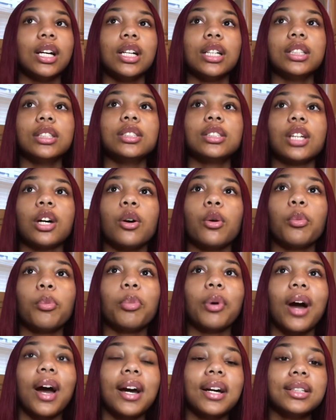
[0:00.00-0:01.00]
So
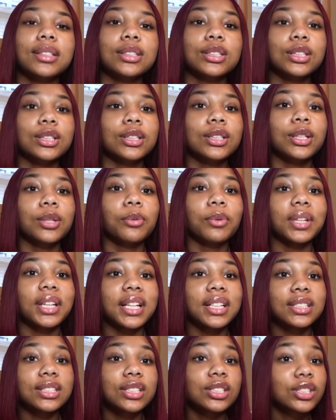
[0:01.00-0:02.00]
prior to the
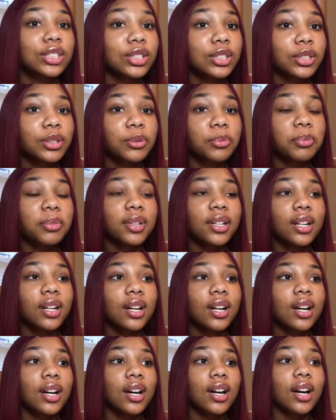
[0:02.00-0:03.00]
relationship,
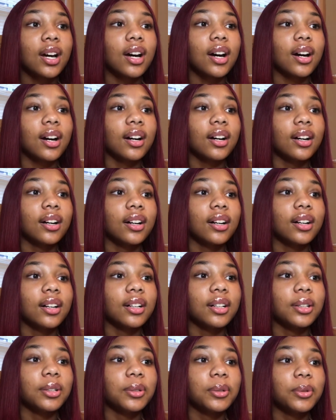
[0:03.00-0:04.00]

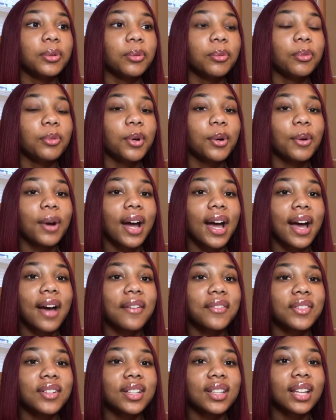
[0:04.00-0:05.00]
we were
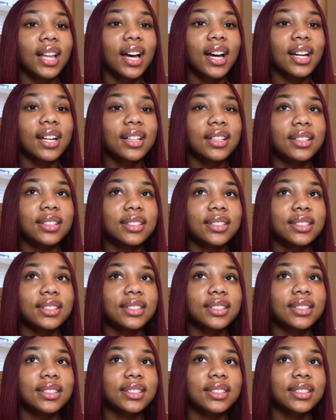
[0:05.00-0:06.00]
having like,
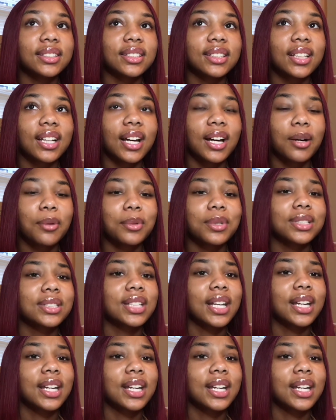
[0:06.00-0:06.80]
I don't want to say